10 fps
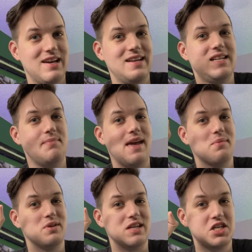to be able
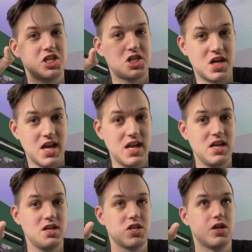to
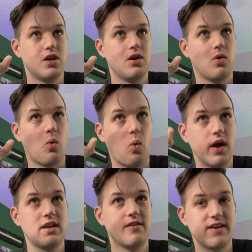change what
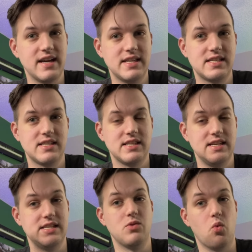device is
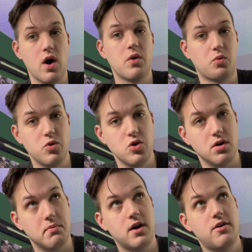in what
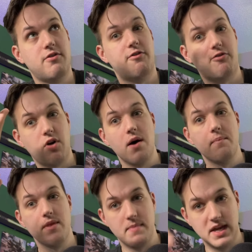room from the
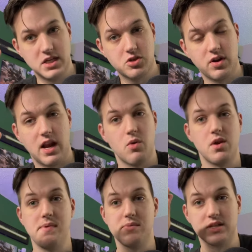main screen. I want to be
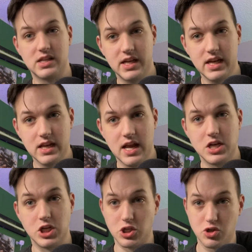able to click it and
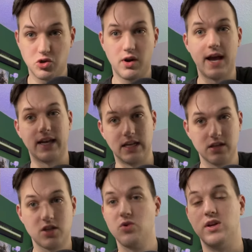just drag it
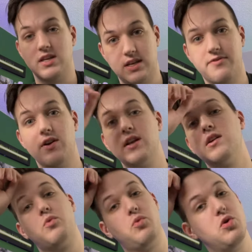to a different
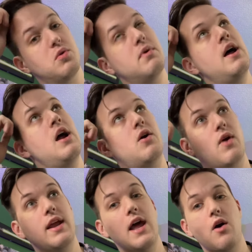room.
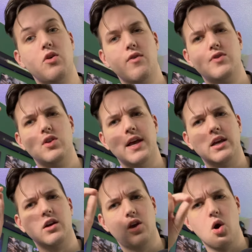Right now, you have to
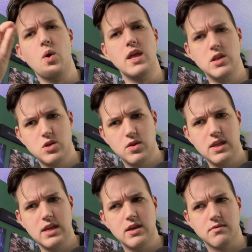go into
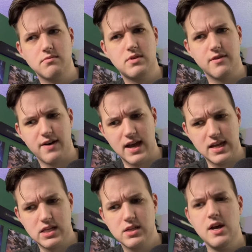the
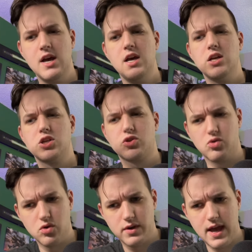device,
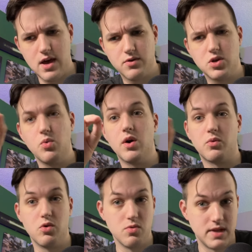scroll down to what
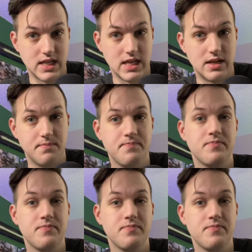room it's in,